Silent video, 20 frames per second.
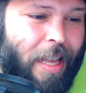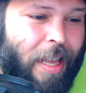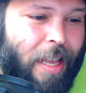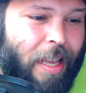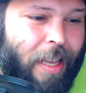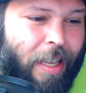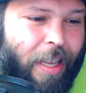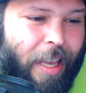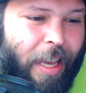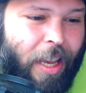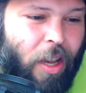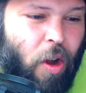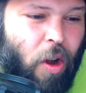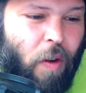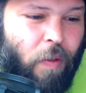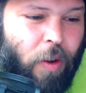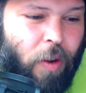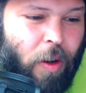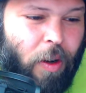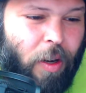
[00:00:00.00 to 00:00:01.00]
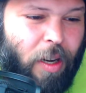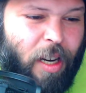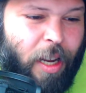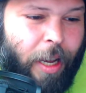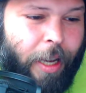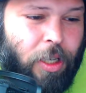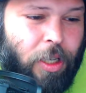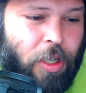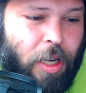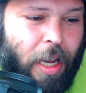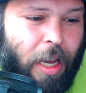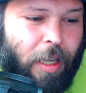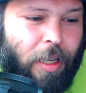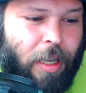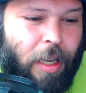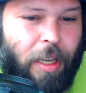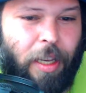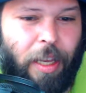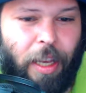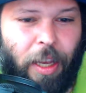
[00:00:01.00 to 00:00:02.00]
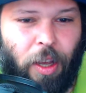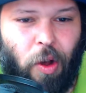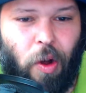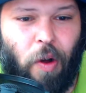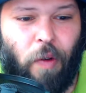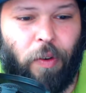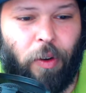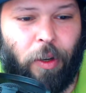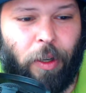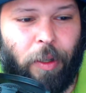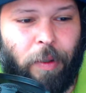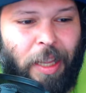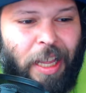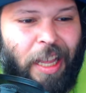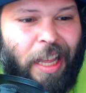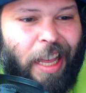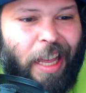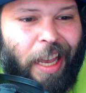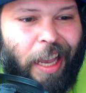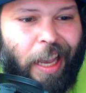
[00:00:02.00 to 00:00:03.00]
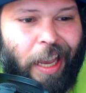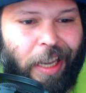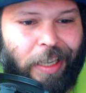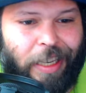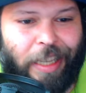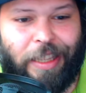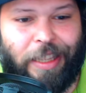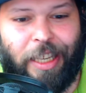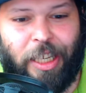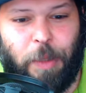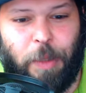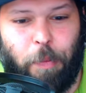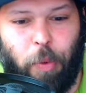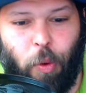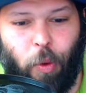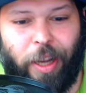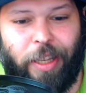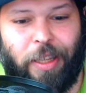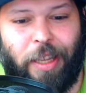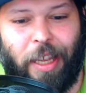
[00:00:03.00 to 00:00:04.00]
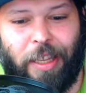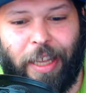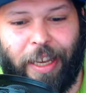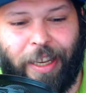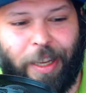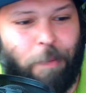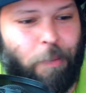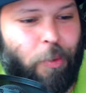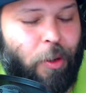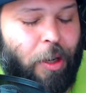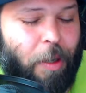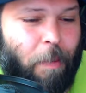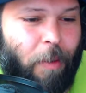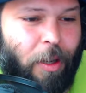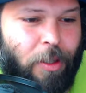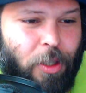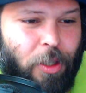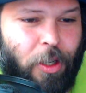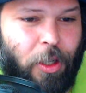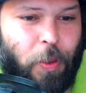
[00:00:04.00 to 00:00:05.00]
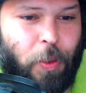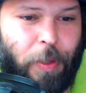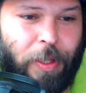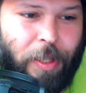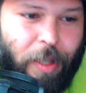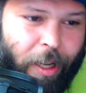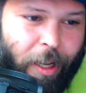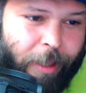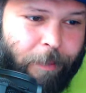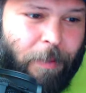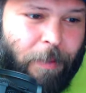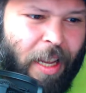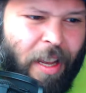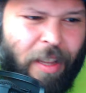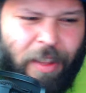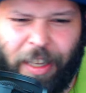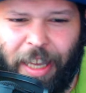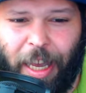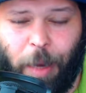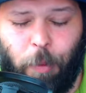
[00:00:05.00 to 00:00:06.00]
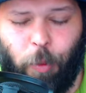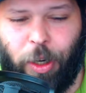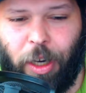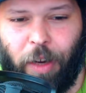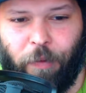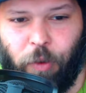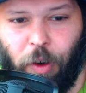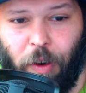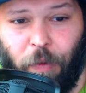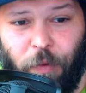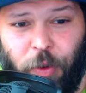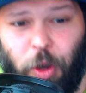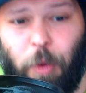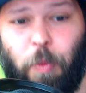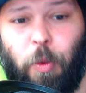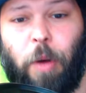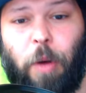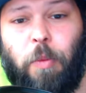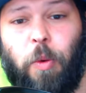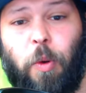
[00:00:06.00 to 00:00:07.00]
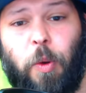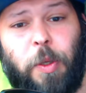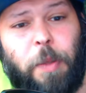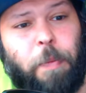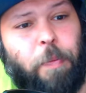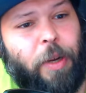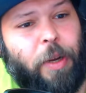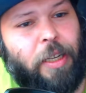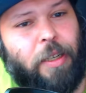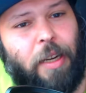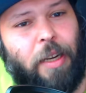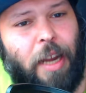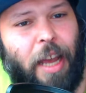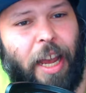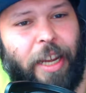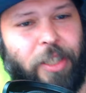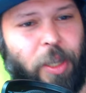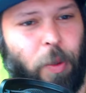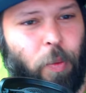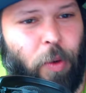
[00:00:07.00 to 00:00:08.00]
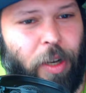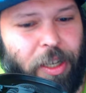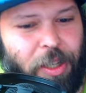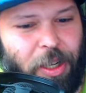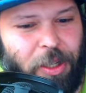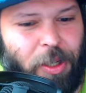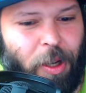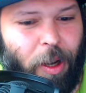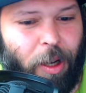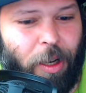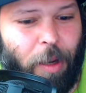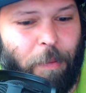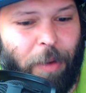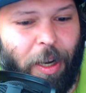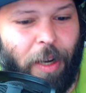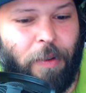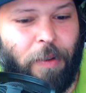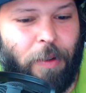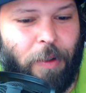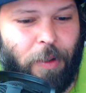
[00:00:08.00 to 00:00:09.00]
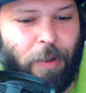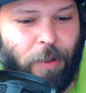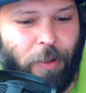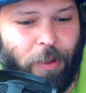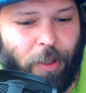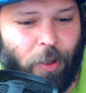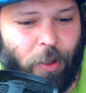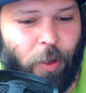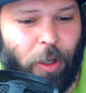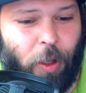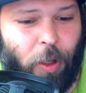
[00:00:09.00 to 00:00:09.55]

King over. Knight check. King over. And at this point, they can pretty much just resign. The game went on for a few more moves, but I did want to just talk about the critical